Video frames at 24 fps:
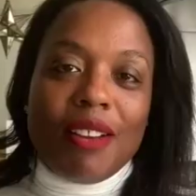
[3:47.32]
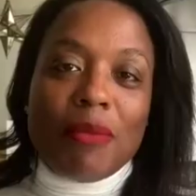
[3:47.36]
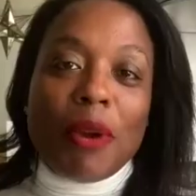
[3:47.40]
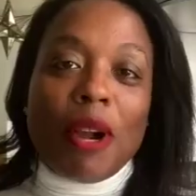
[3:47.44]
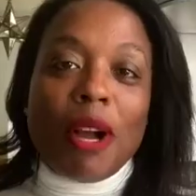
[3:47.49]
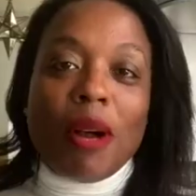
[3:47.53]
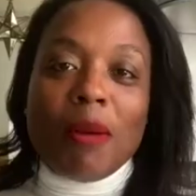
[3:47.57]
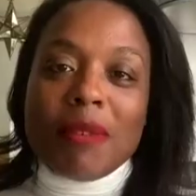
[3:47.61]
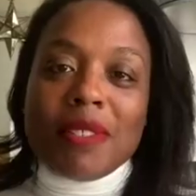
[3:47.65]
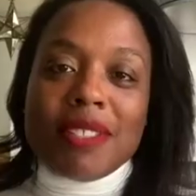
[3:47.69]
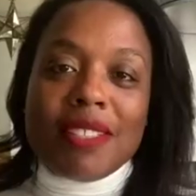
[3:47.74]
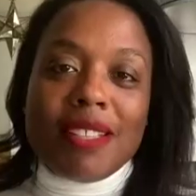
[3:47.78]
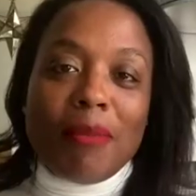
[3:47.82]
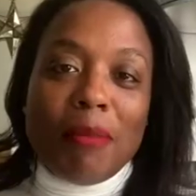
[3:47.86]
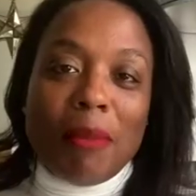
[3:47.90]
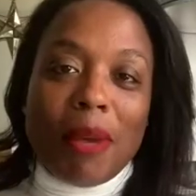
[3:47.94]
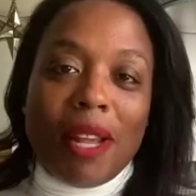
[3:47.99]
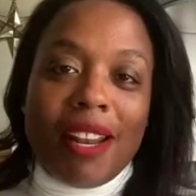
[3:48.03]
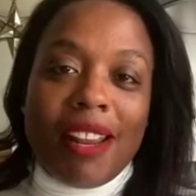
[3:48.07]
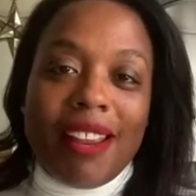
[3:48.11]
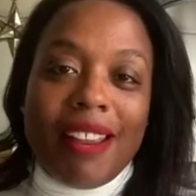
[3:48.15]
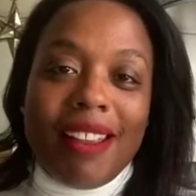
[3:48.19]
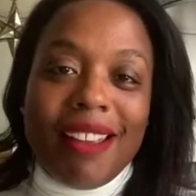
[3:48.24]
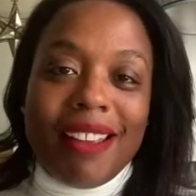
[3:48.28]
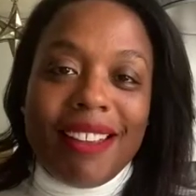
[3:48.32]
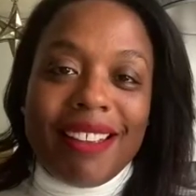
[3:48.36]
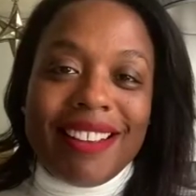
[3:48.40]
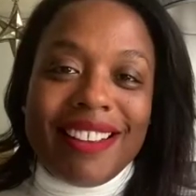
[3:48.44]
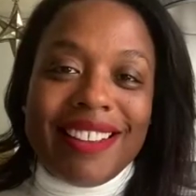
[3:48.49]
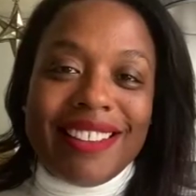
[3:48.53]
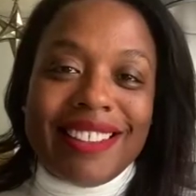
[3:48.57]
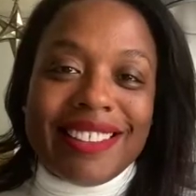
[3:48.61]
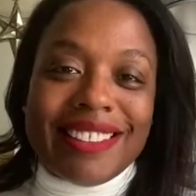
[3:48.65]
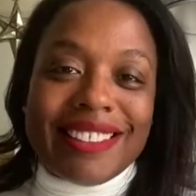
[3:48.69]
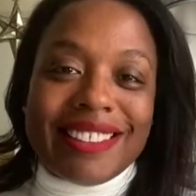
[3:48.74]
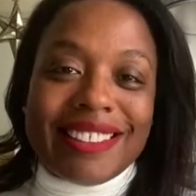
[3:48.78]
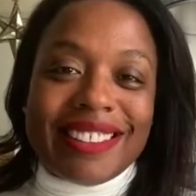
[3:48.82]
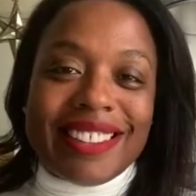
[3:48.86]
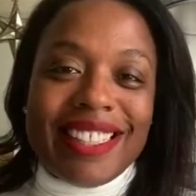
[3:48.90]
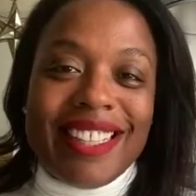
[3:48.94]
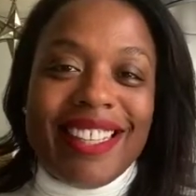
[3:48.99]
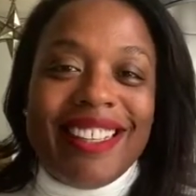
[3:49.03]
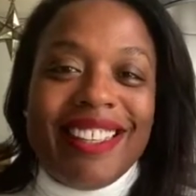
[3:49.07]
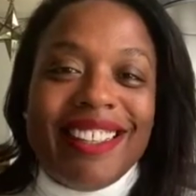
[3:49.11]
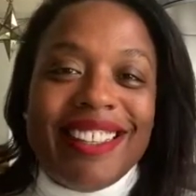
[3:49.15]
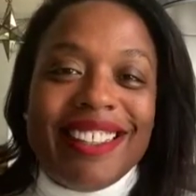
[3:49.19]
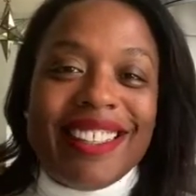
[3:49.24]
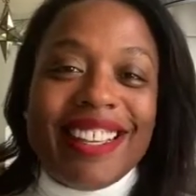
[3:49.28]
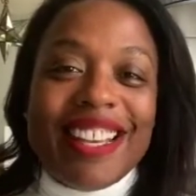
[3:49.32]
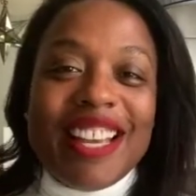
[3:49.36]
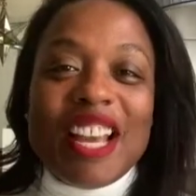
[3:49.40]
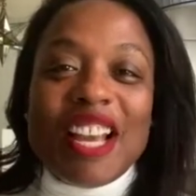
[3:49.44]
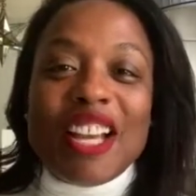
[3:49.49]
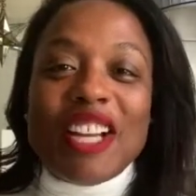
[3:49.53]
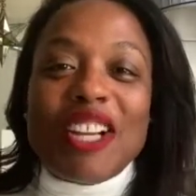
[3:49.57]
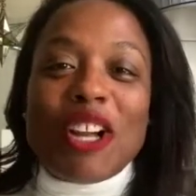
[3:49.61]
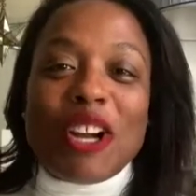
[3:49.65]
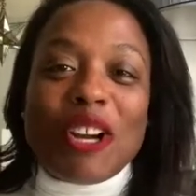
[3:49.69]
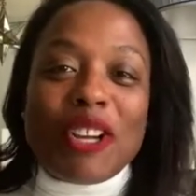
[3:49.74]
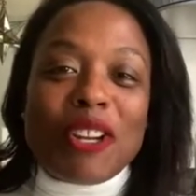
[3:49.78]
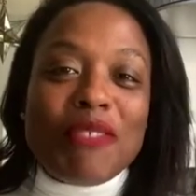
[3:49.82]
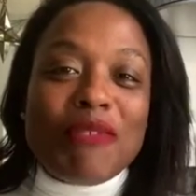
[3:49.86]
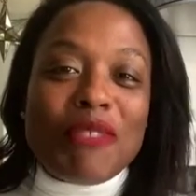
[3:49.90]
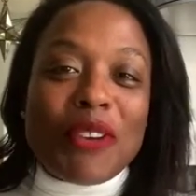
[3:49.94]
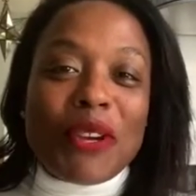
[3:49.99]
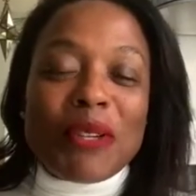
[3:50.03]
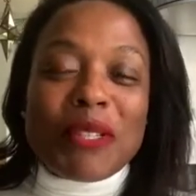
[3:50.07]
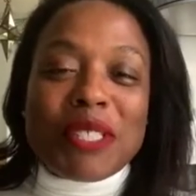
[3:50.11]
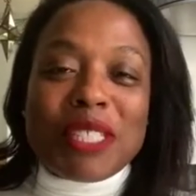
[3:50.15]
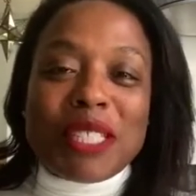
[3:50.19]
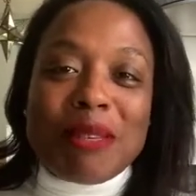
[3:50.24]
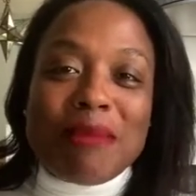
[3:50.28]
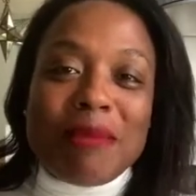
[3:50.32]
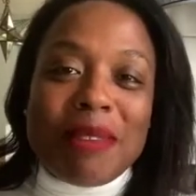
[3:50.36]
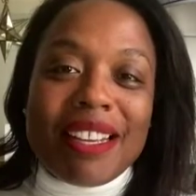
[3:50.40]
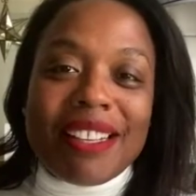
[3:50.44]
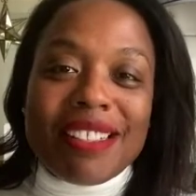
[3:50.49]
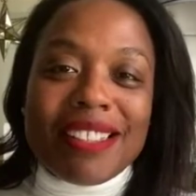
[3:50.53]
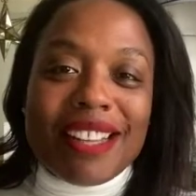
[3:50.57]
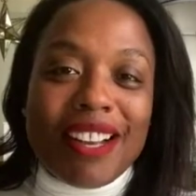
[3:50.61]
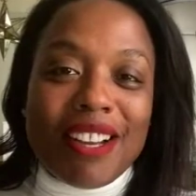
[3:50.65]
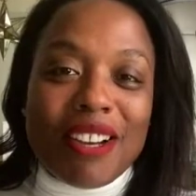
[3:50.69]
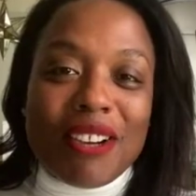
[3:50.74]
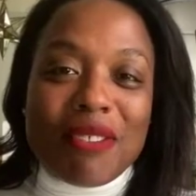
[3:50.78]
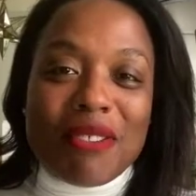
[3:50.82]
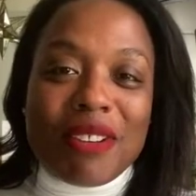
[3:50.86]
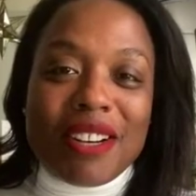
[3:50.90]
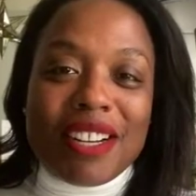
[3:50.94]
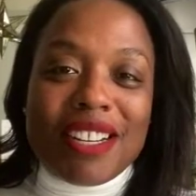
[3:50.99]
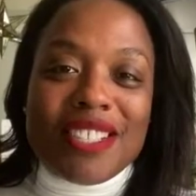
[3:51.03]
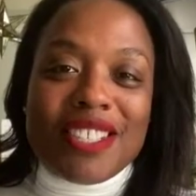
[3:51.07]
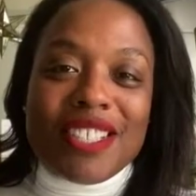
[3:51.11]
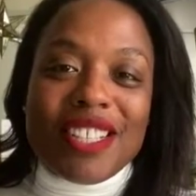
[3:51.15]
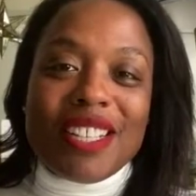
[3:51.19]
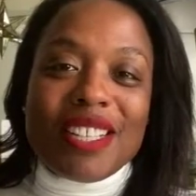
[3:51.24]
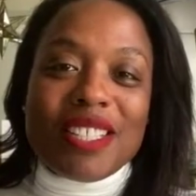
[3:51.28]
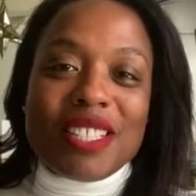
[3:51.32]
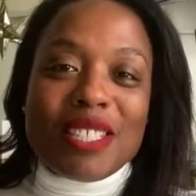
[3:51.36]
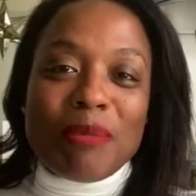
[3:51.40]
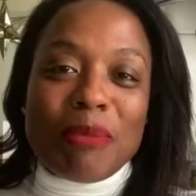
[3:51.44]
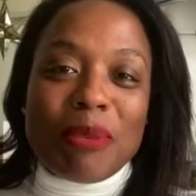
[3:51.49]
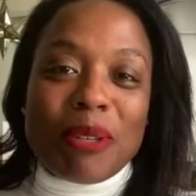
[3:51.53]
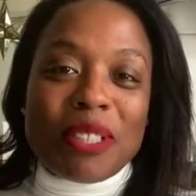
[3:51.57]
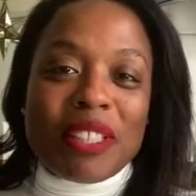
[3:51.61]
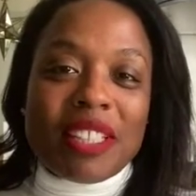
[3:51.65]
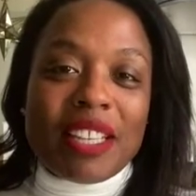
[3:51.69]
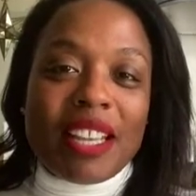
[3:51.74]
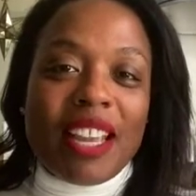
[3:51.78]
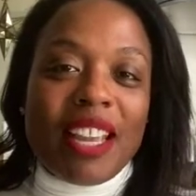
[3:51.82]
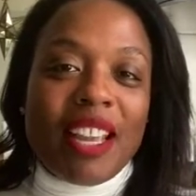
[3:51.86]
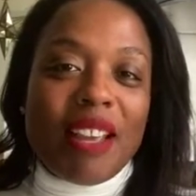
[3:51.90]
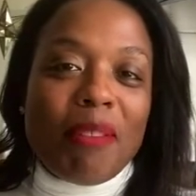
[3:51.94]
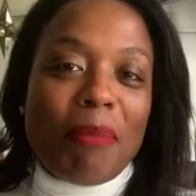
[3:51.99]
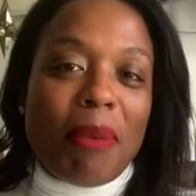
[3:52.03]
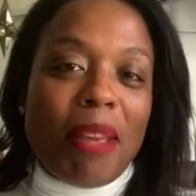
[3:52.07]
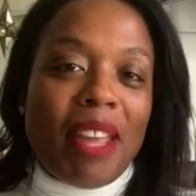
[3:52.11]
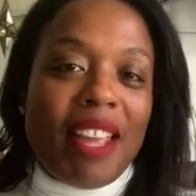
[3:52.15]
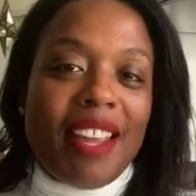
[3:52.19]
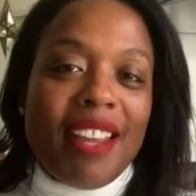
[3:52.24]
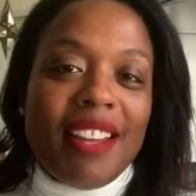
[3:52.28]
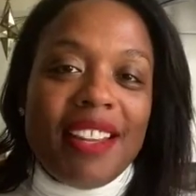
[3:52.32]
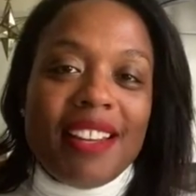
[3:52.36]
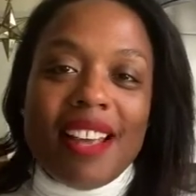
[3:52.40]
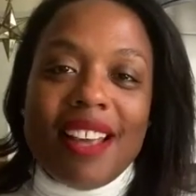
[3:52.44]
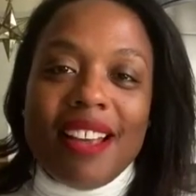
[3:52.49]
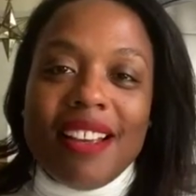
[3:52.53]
We always need money. Go to votetamika.org to support the campaign.